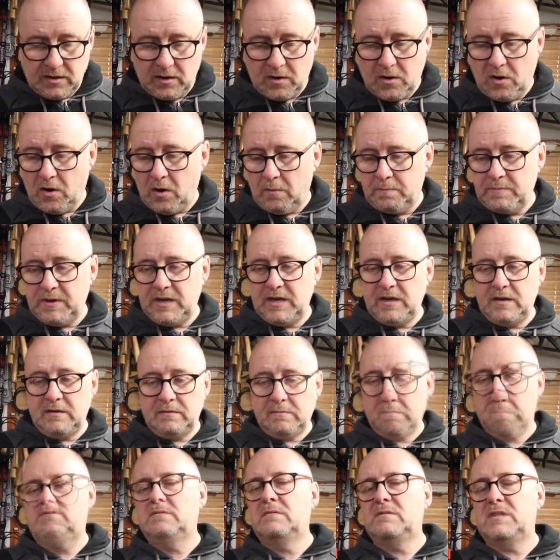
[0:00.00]
Hobby,
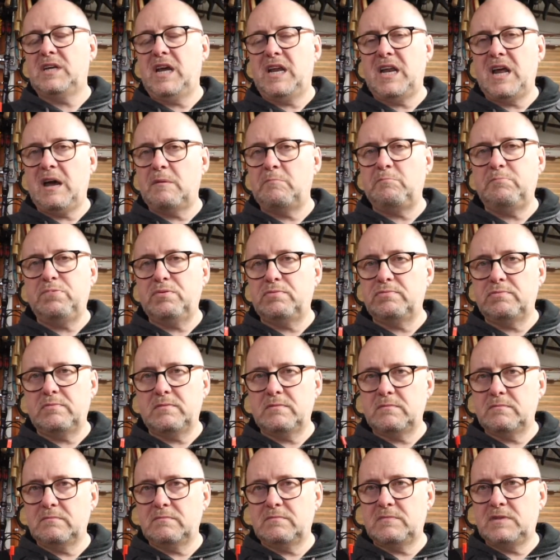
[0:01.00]
10 amp
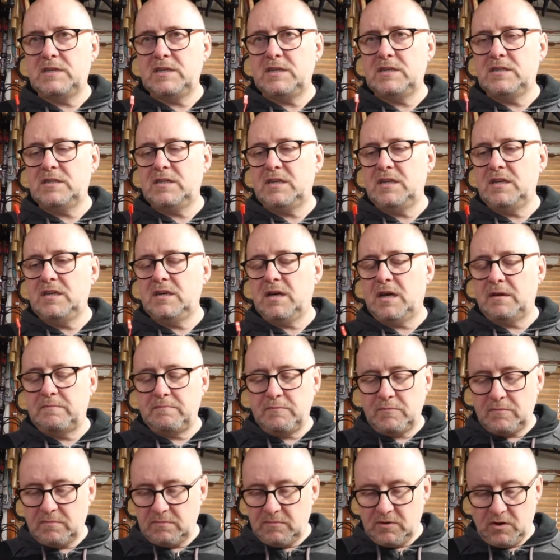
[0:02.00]
DC,
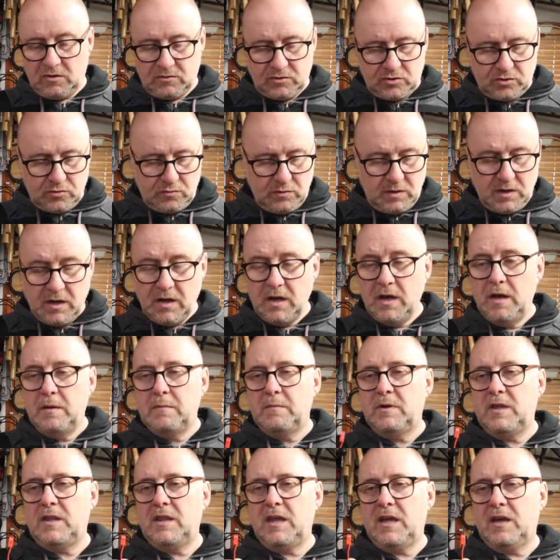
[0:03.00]
I'm not sure,
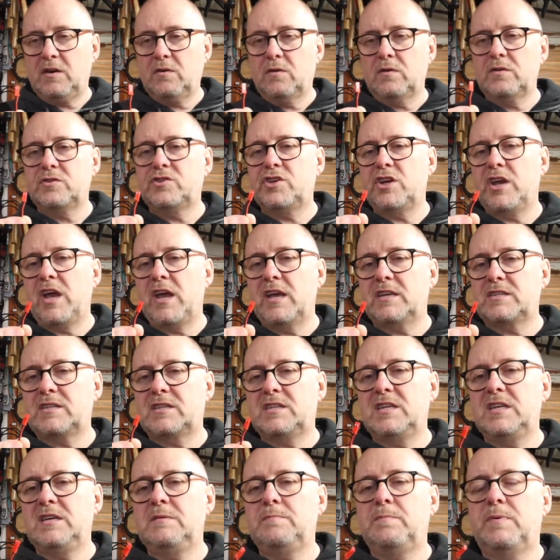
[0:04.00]
but they're called
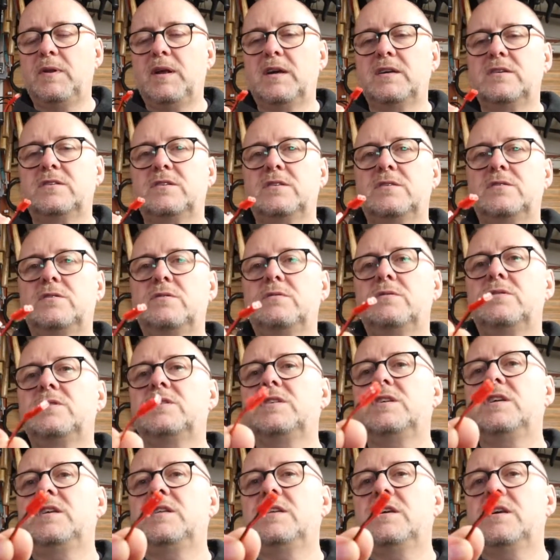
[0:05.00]
JST plugs. As you can
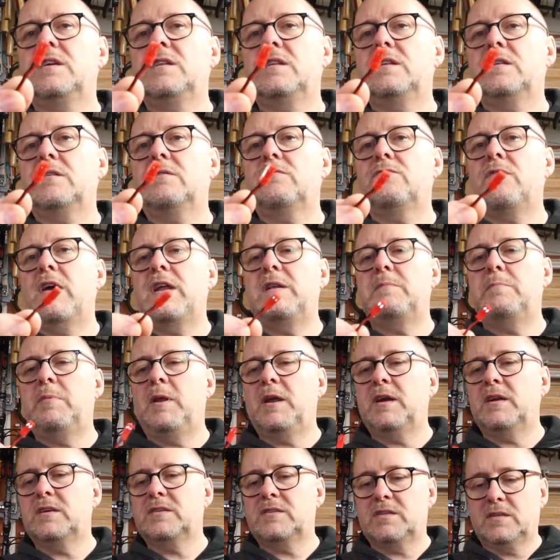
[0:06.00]
see, they're little red
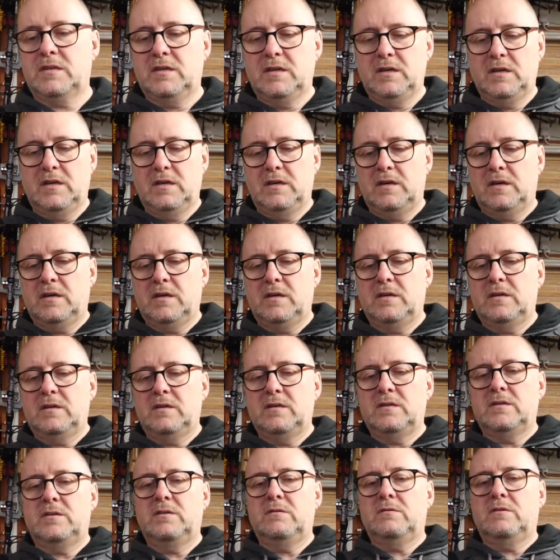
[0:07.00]
plugs,
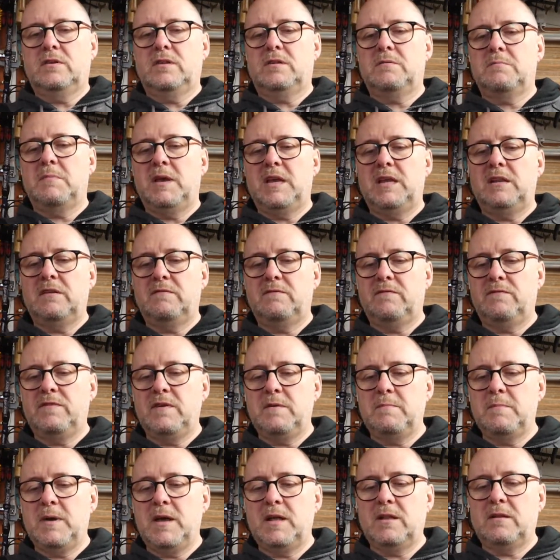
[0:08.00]
and you've got the male and
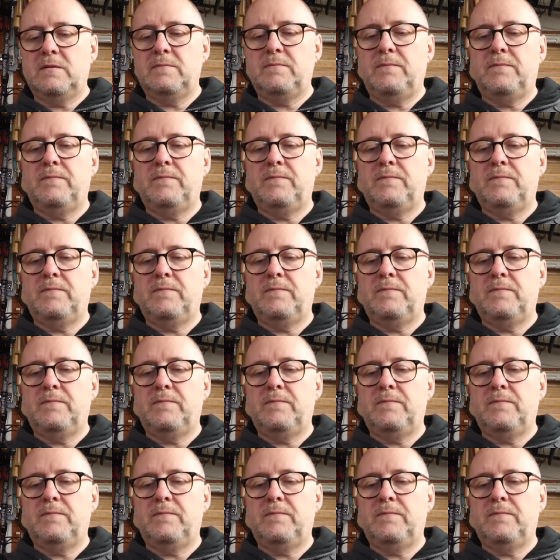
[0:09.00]
female.